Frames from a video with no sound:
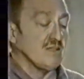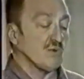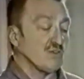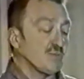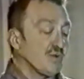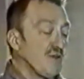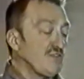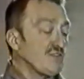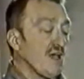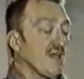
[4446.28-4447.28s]
There was a
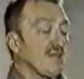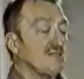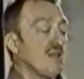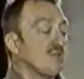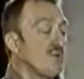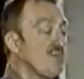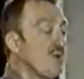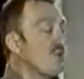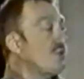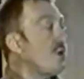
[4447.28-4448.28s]
brief silence as we
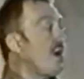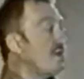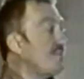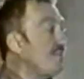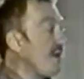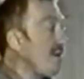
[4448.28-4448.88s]
both grasped the